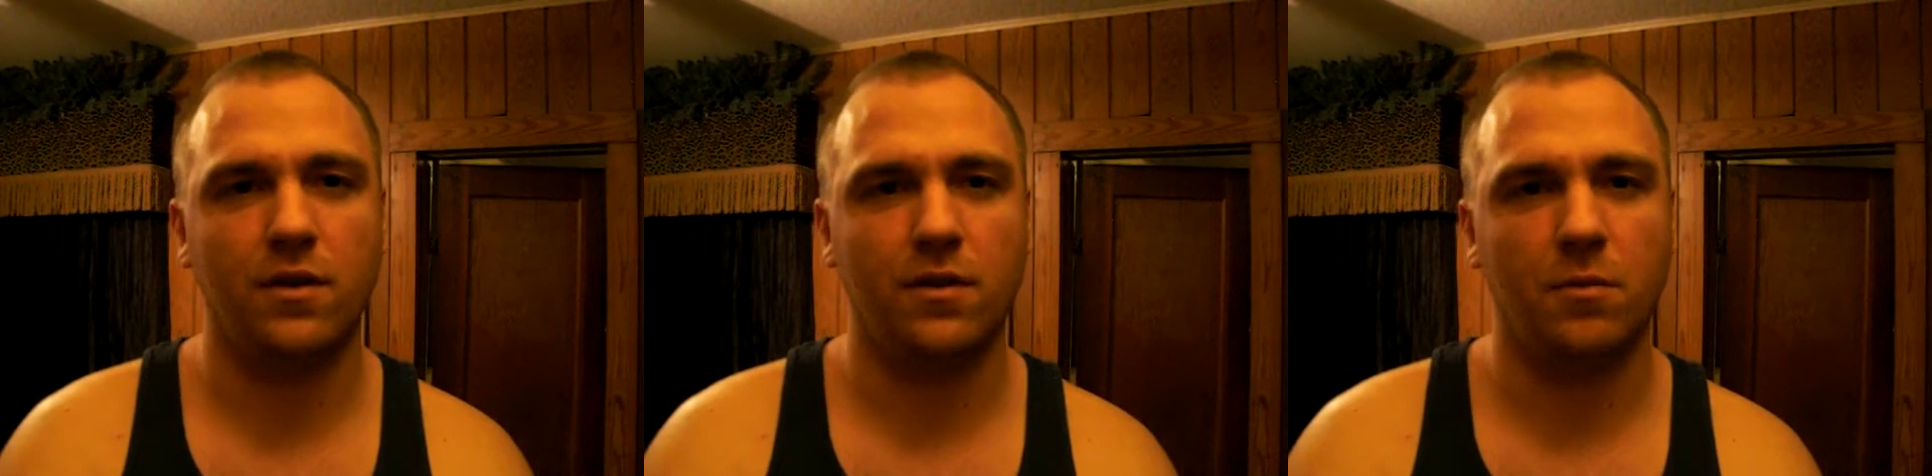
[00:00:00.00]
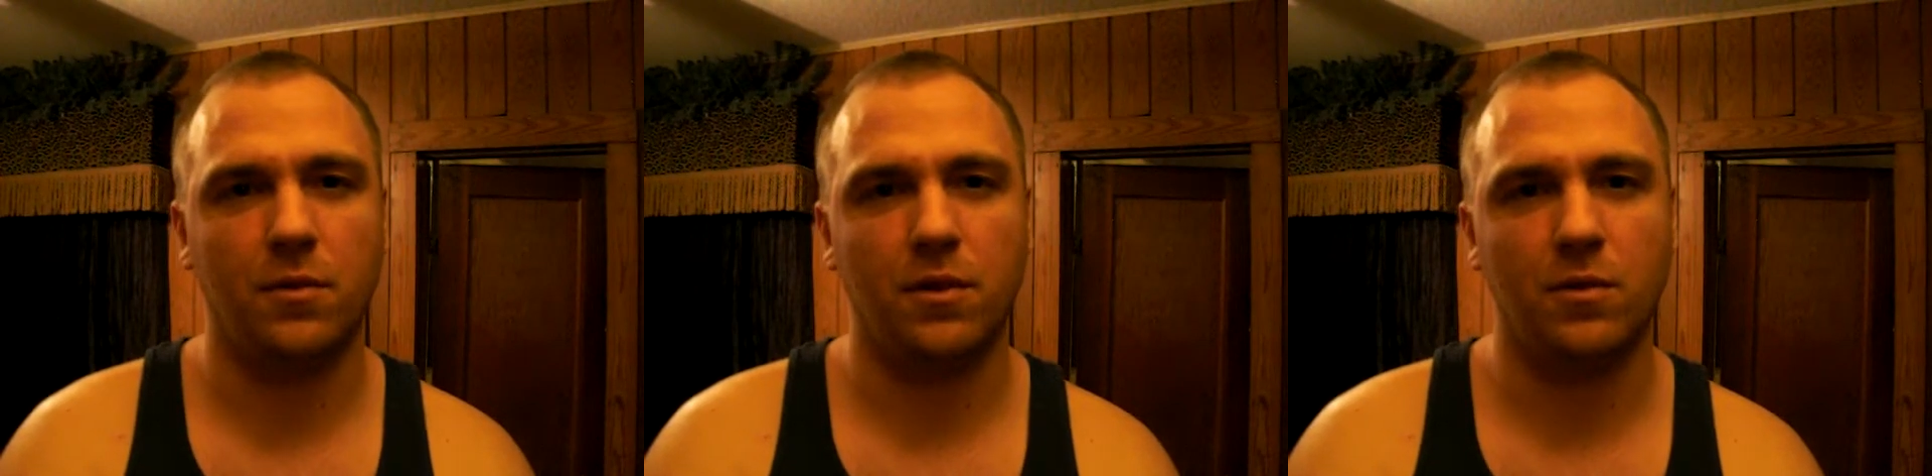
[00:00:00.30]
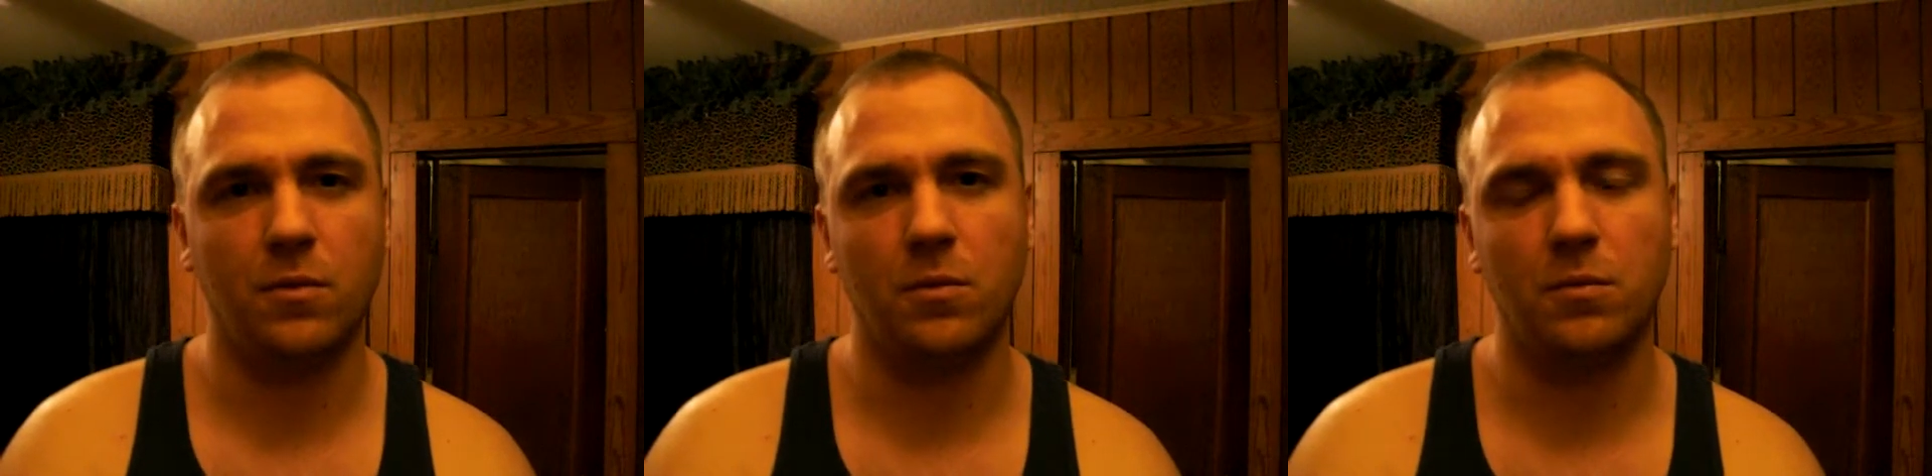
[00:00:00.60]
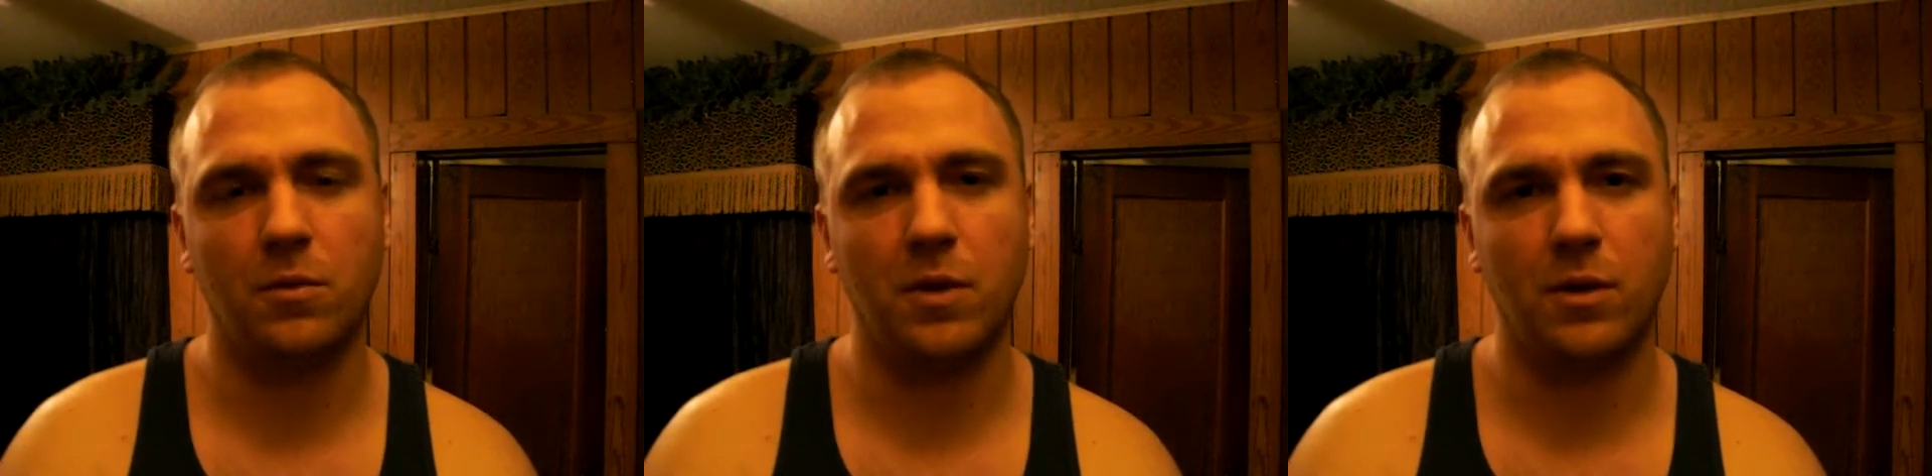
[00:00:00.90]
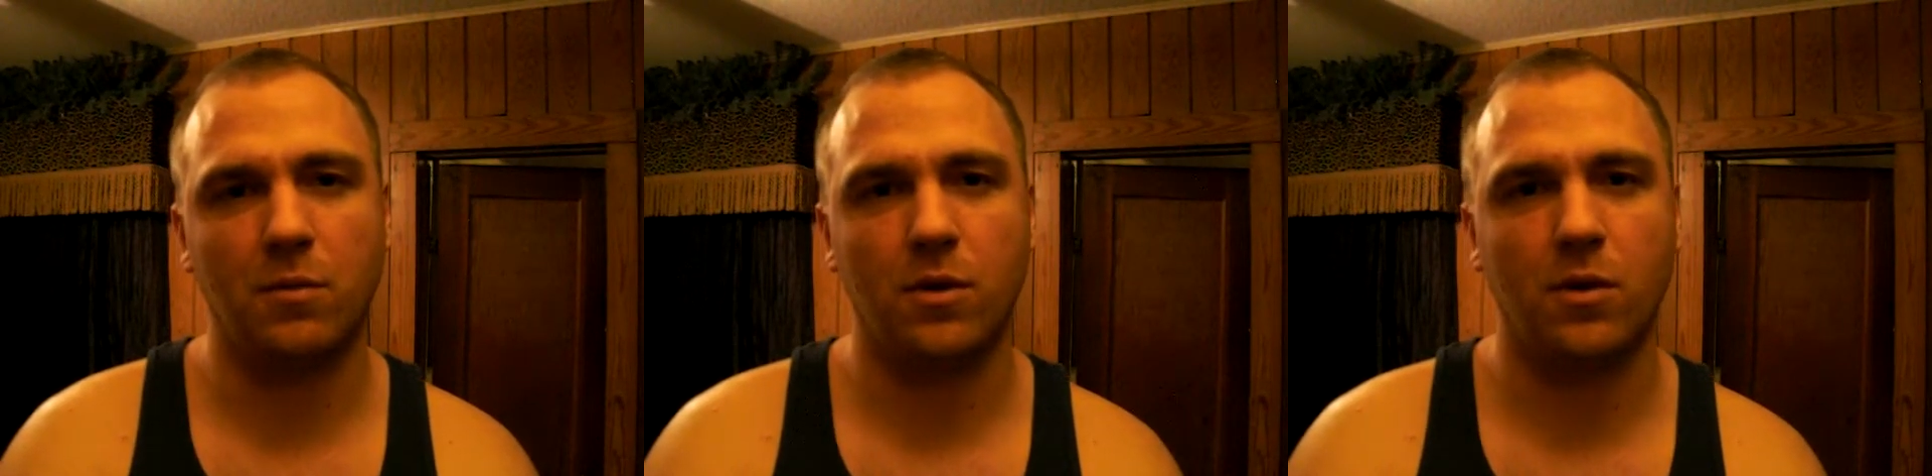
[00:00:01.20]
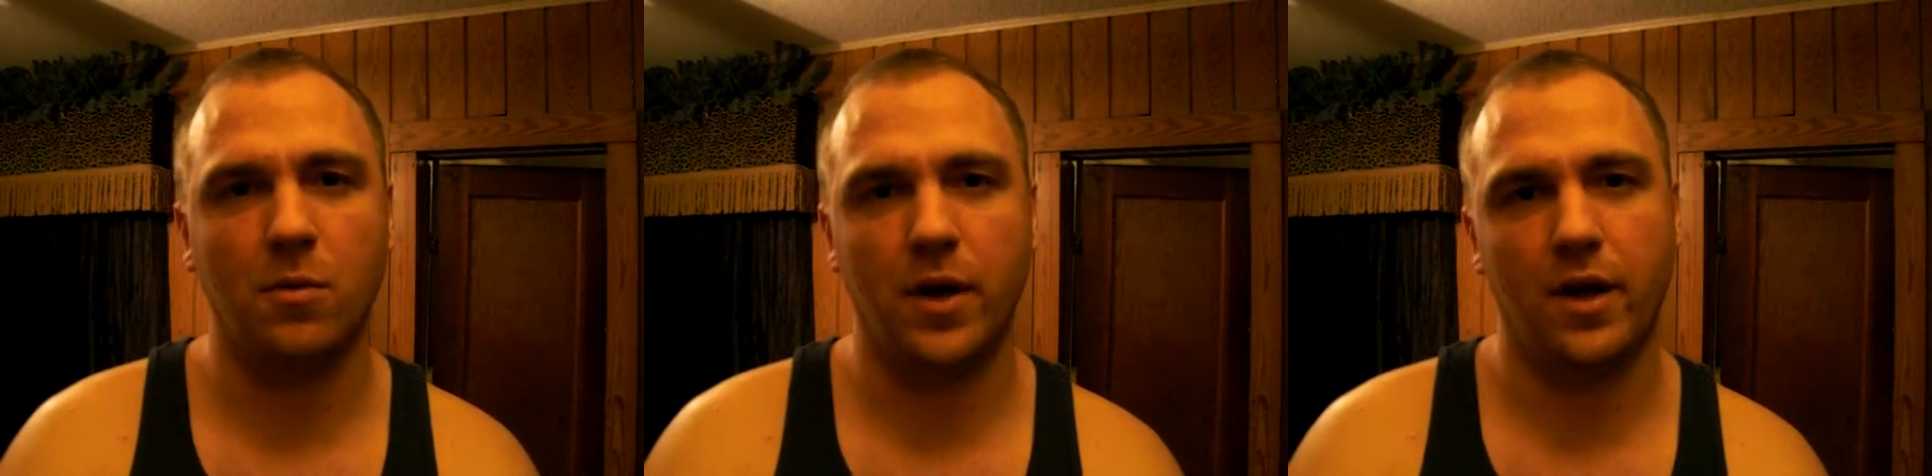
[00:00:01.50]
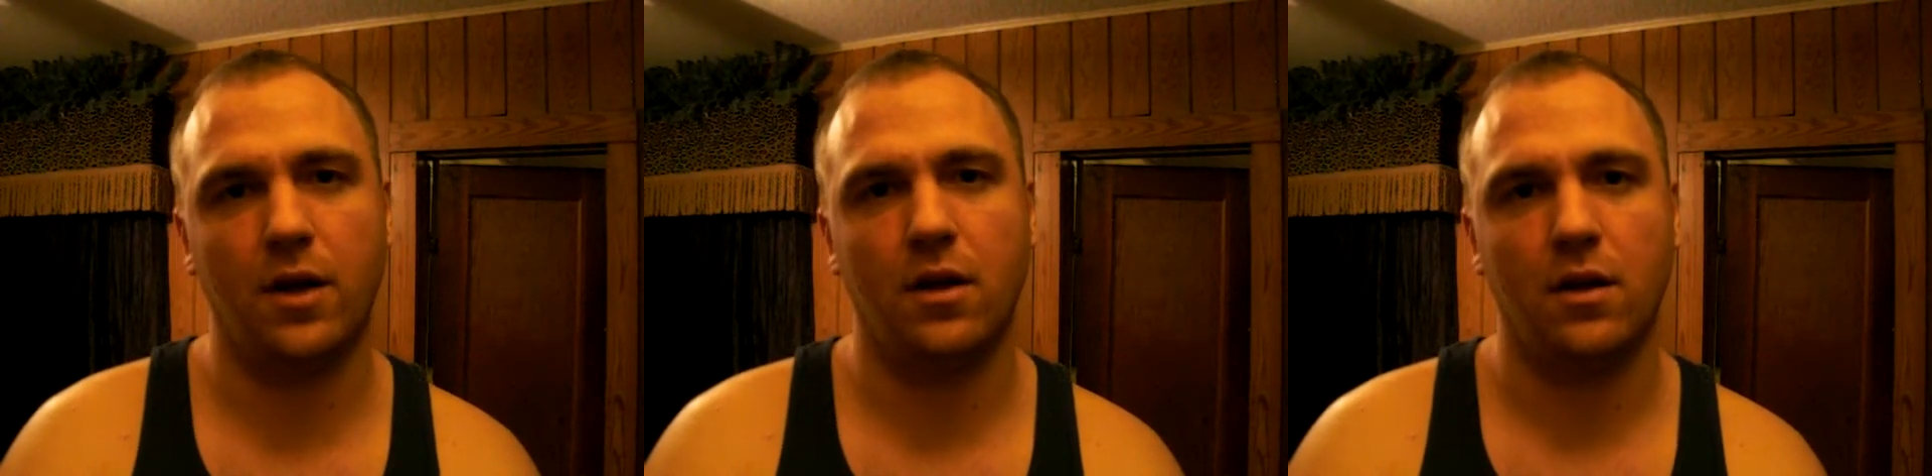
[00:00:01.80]
something to him to make him go
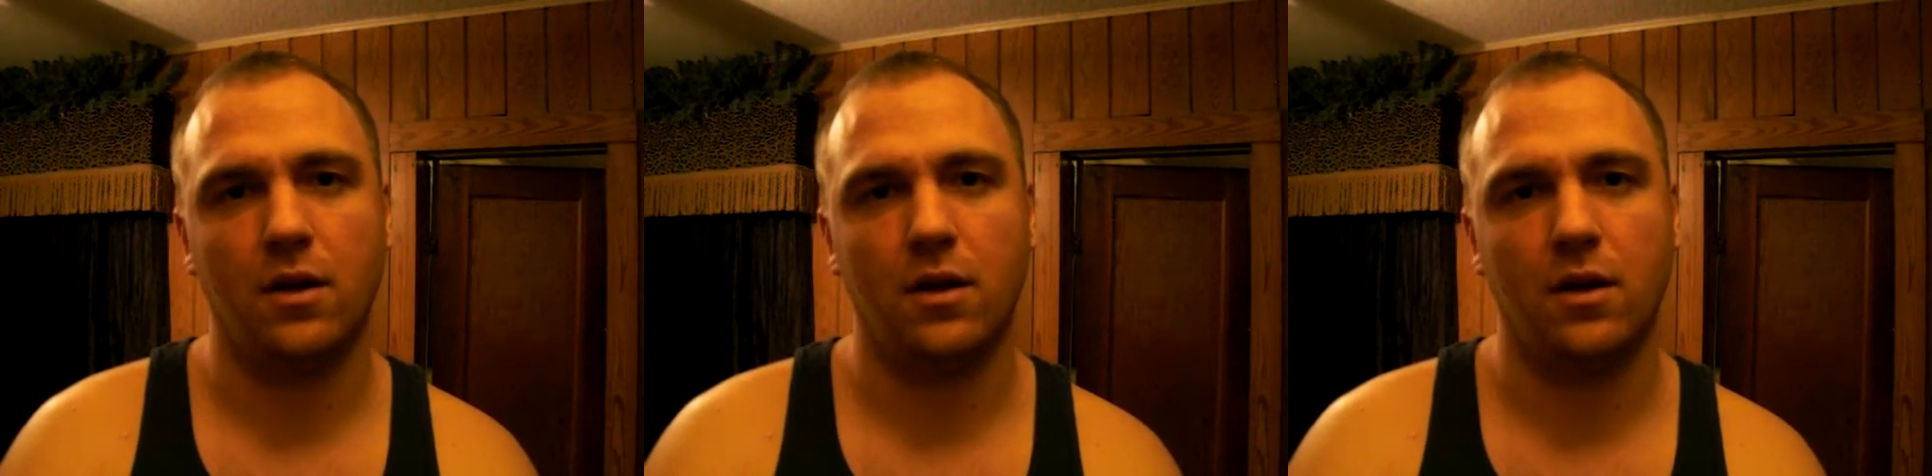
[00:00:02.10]
away.